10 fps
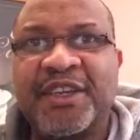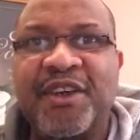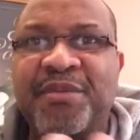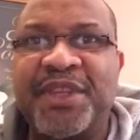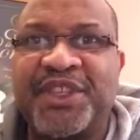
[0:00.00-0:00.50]

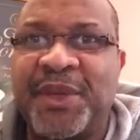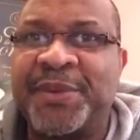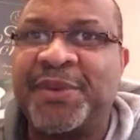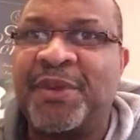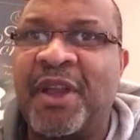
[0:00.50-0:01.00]
don't be a
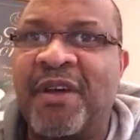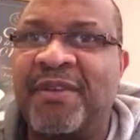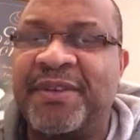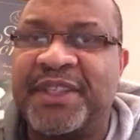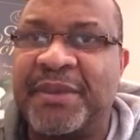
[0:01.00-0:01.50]
substitute
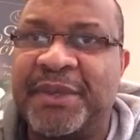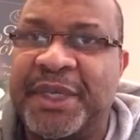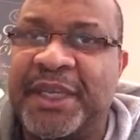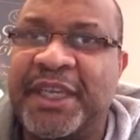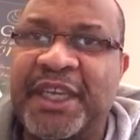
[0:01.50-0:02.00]
lover for
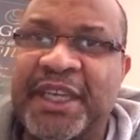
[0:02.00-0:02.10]
somebody.